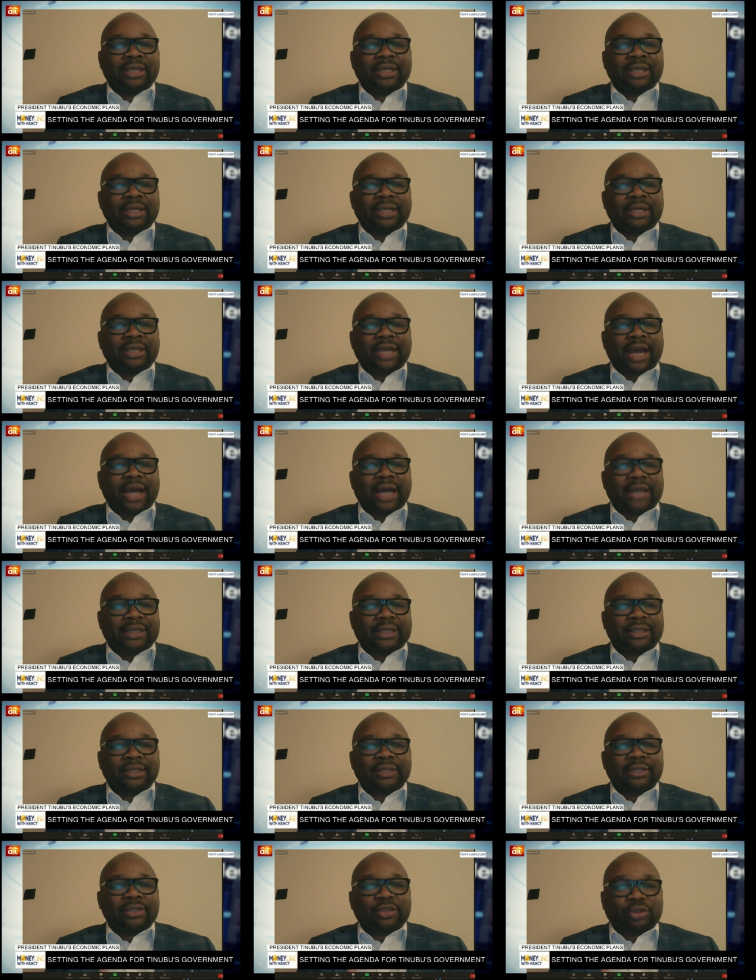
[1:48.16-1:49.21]
that
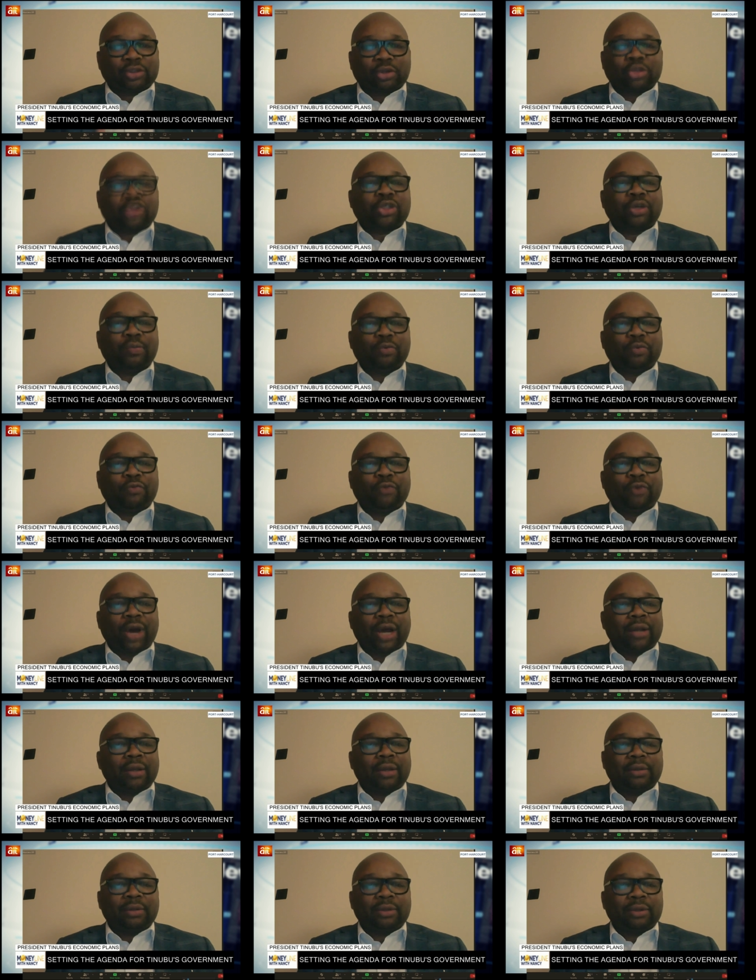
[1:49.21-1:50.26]
such
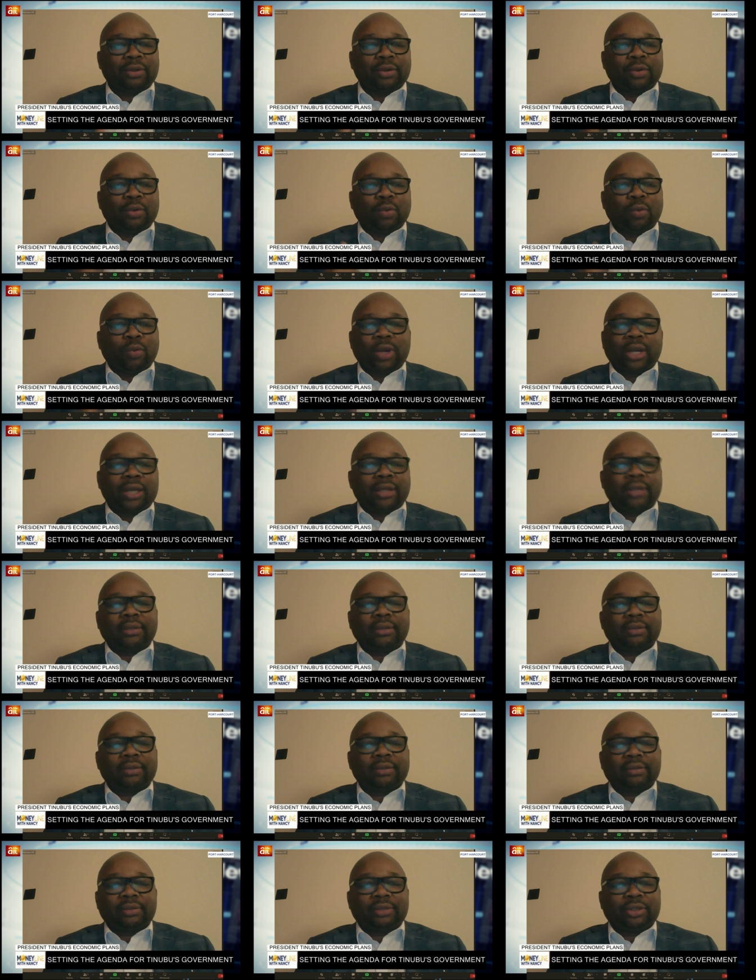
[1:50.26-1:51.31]
removal will,
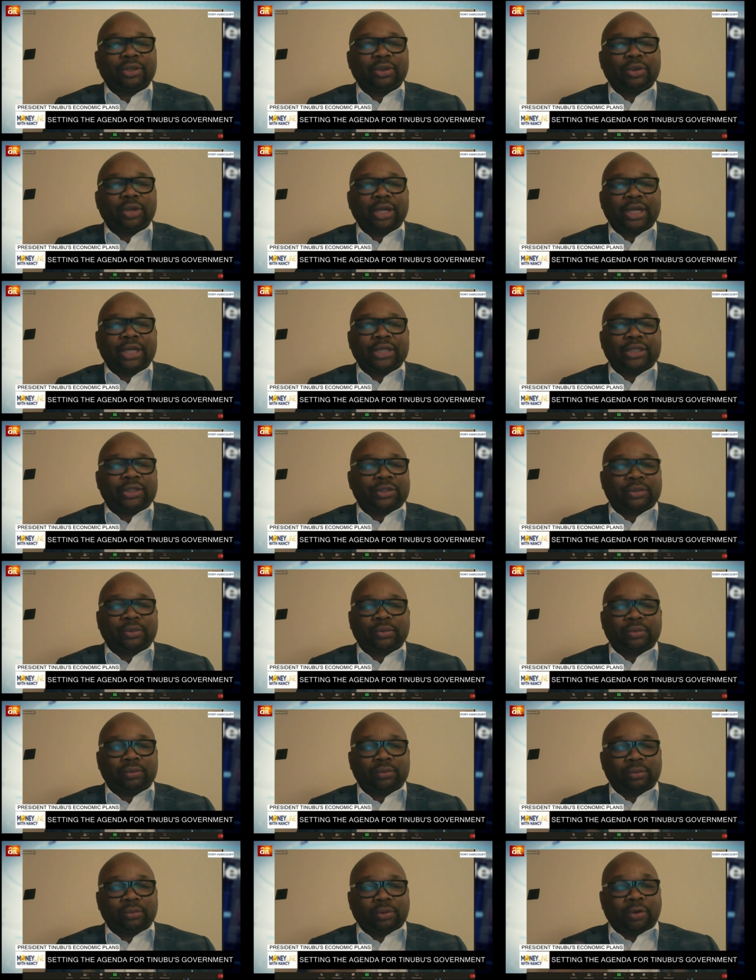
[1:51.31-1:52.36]
you know, lead to,
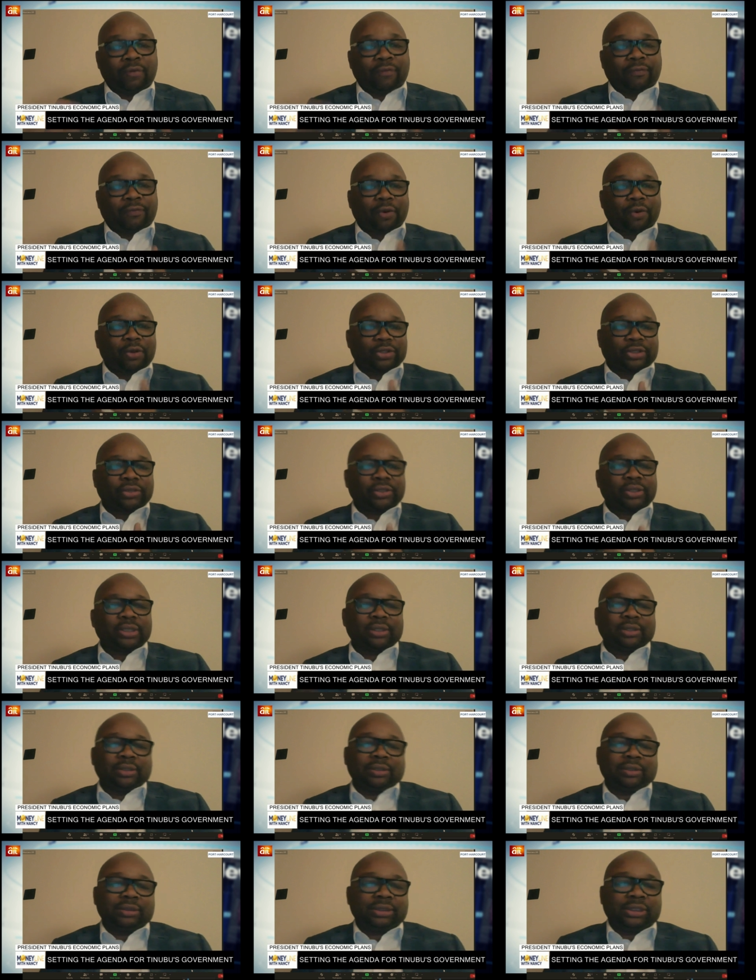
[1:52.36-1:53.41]
of course,
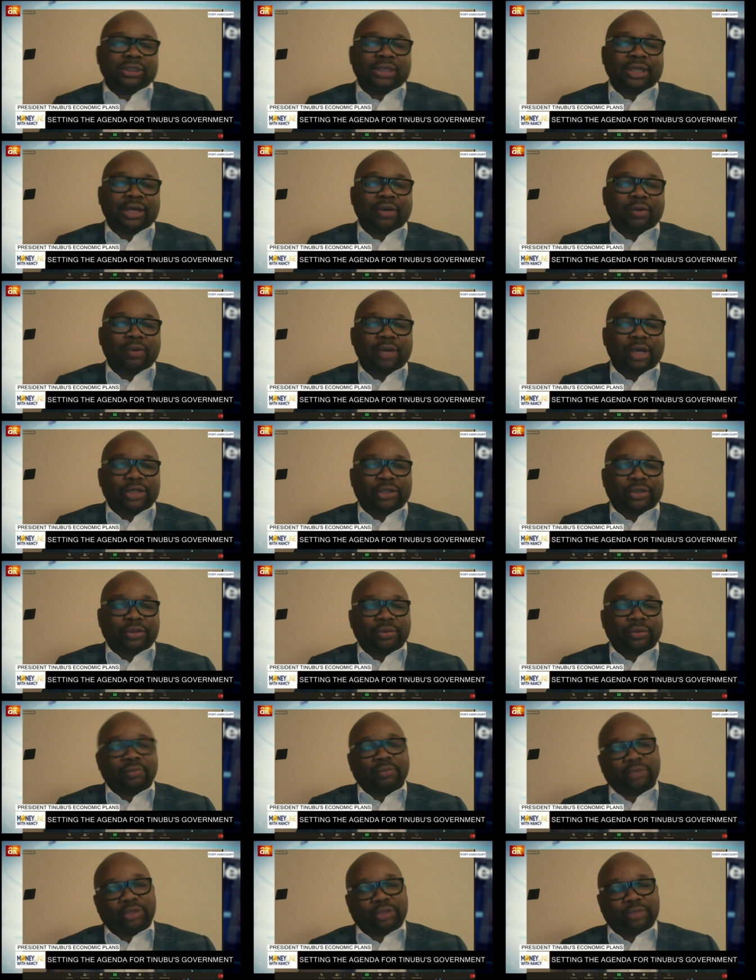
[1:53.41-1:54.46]
deregulation,
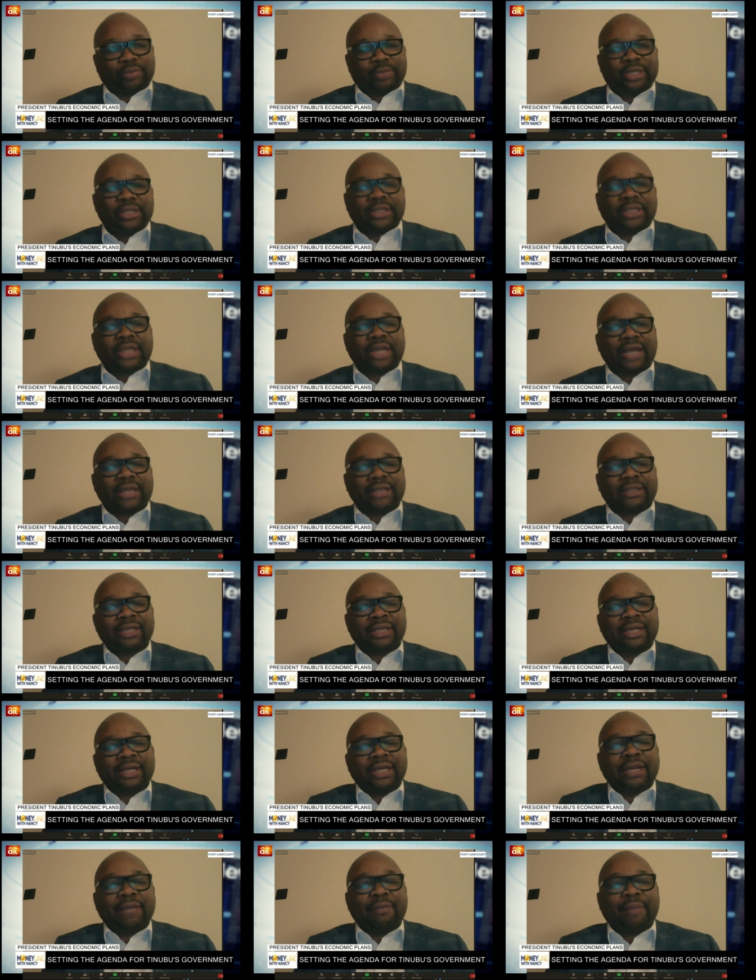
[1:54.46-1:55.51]
which means that
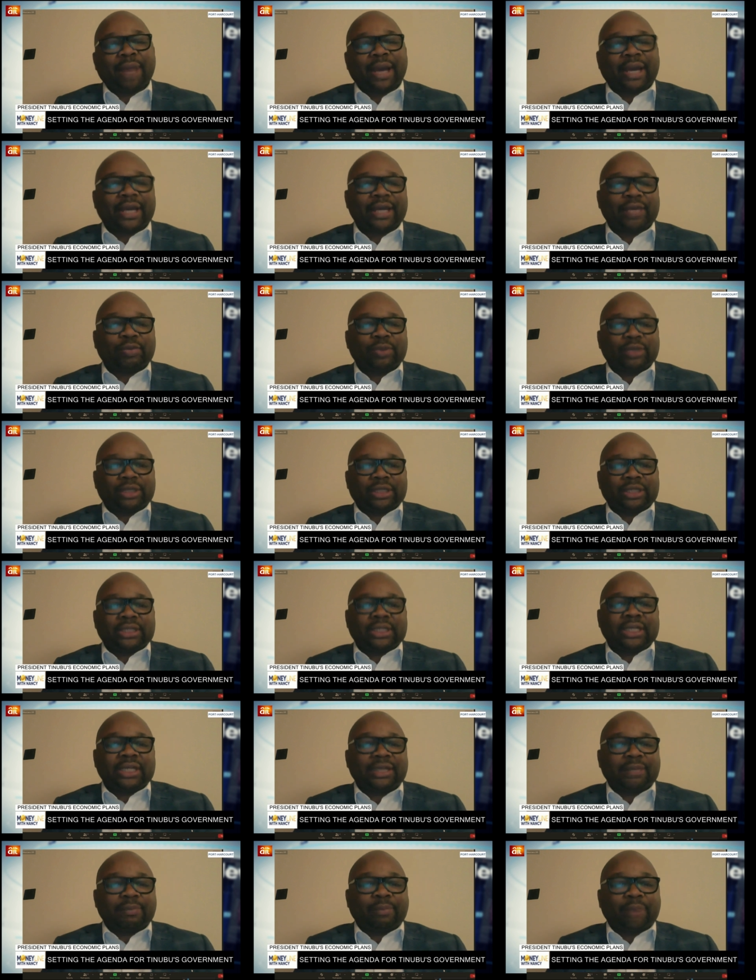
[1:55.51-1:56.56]
the market will
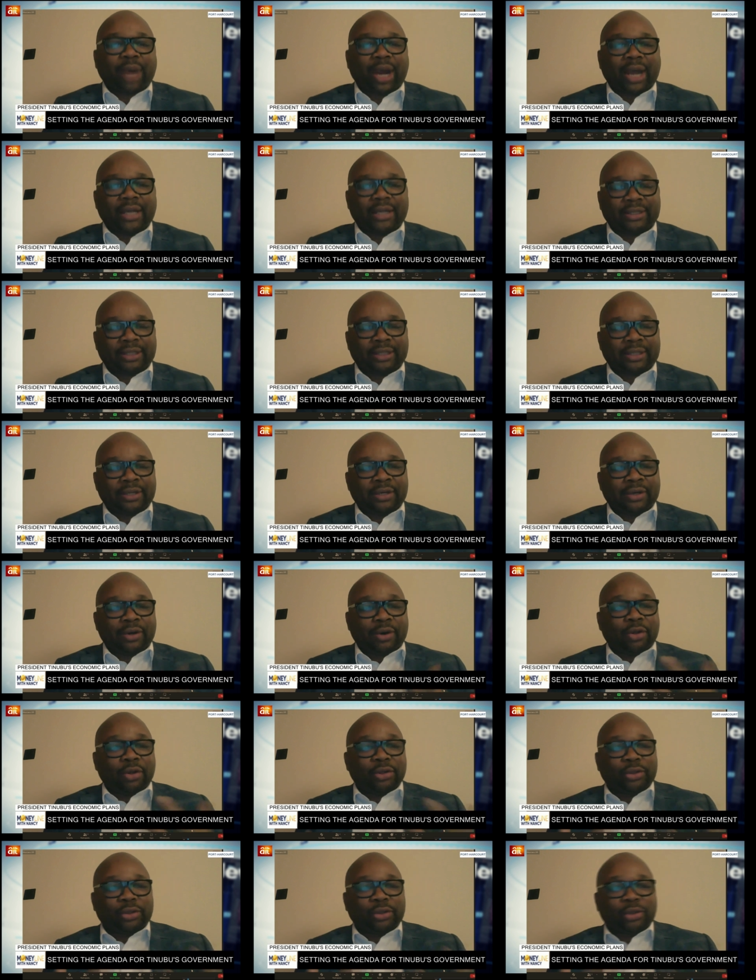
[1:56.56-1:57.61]
dictate the price.
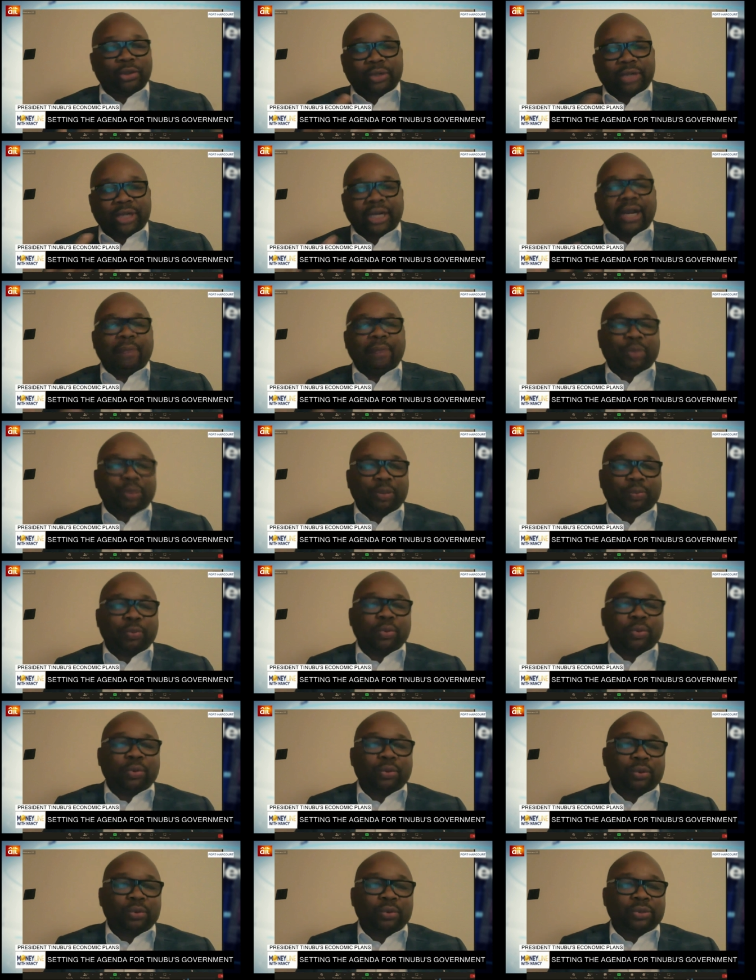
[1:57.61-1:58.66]
Although there are
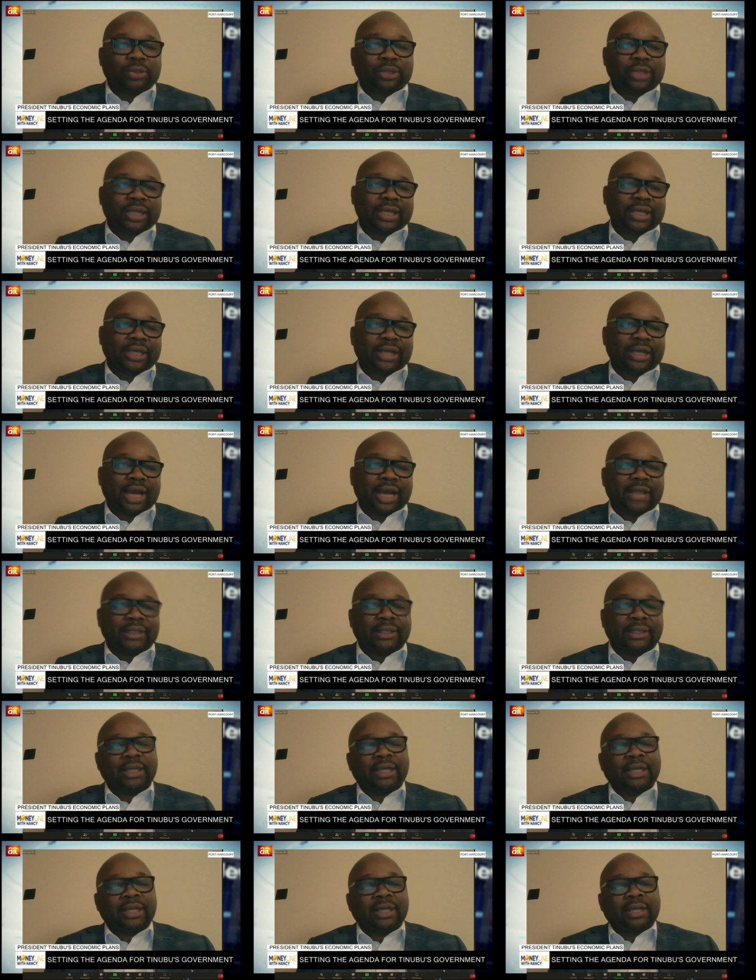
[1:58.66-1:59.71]
people who think that
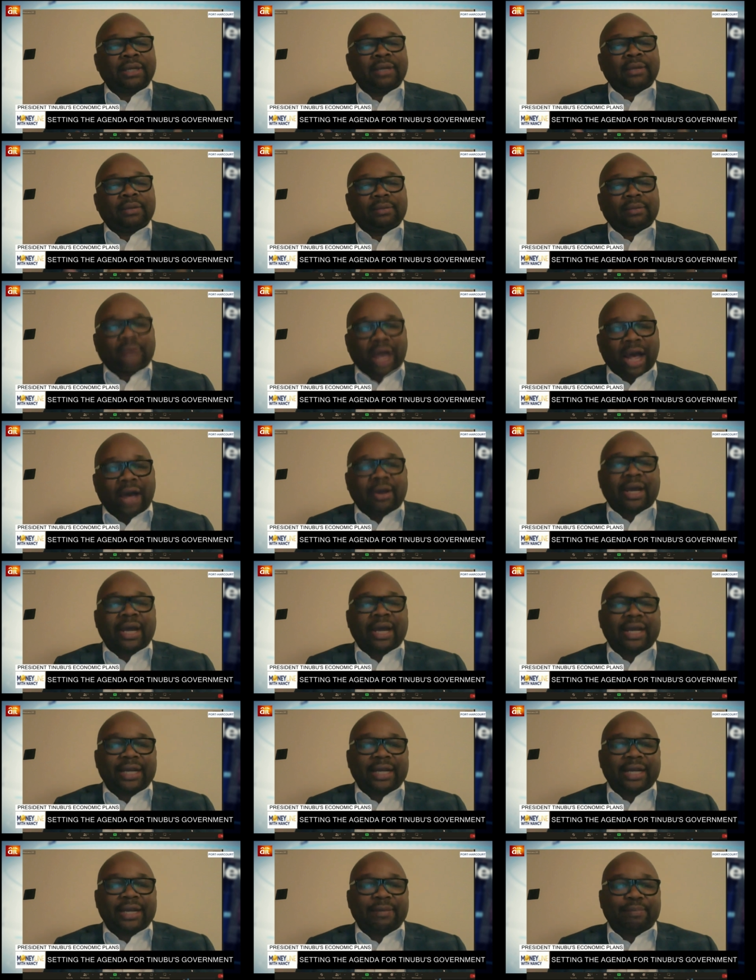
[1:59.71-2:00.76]
how can
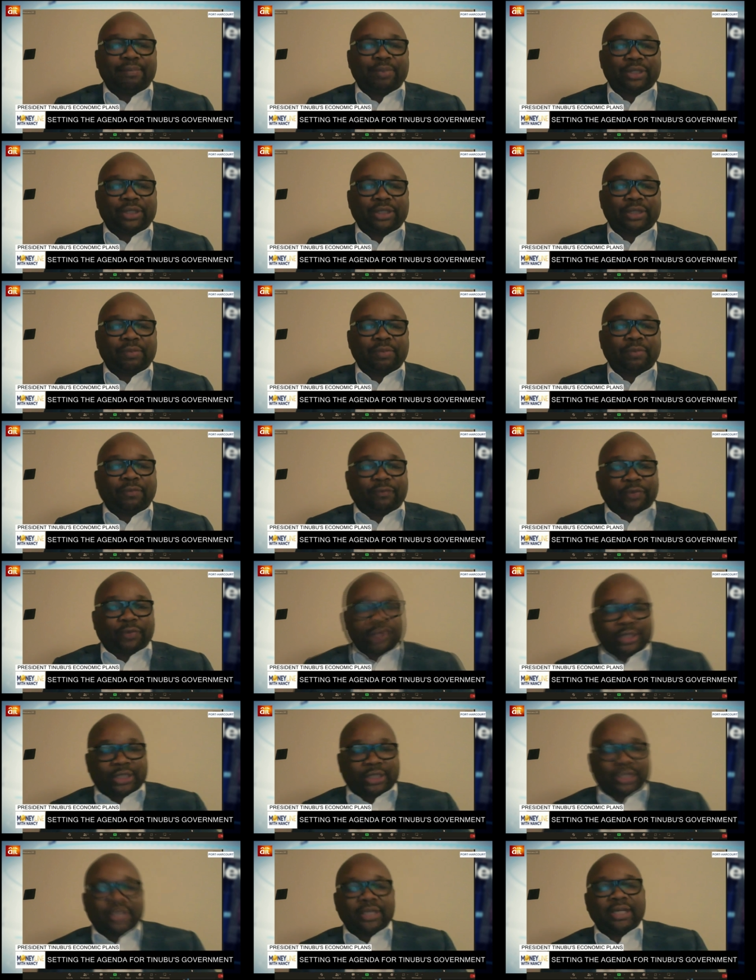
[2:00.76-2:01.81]
NNPC be
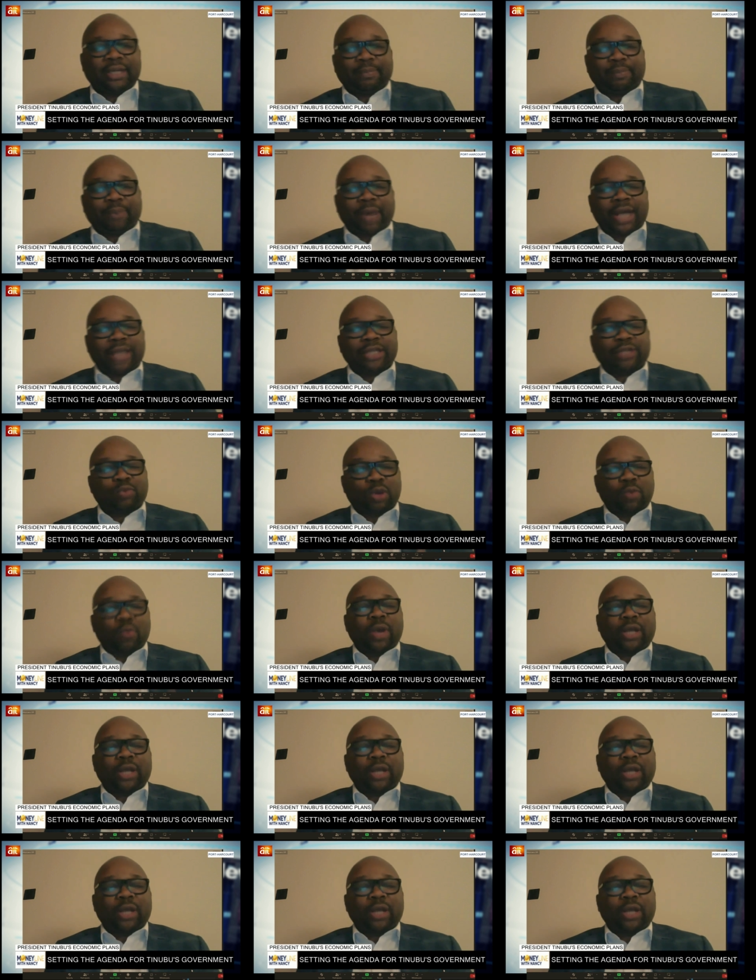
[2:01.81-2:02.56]
fixing the price when we are